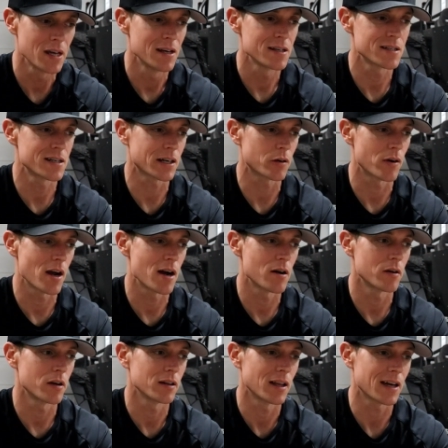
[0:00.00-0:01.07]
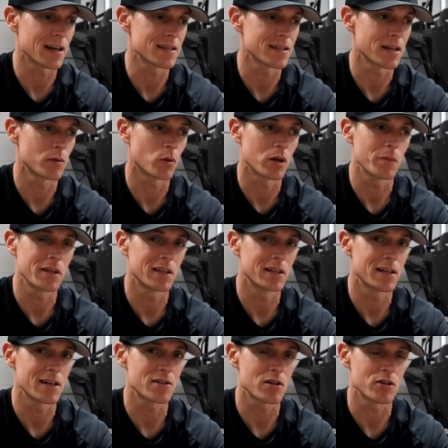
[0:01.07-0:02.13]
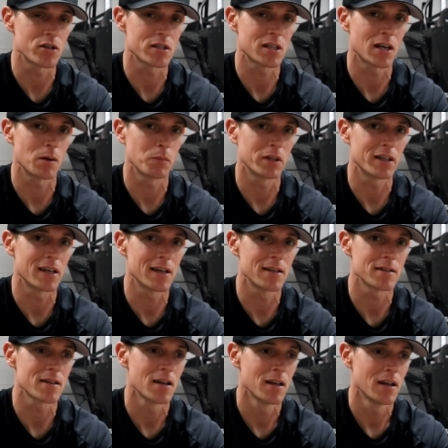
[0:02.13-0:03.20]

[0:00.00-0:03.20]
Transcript: Stick around. Like I said, we're going to be in the desert just a couple of days,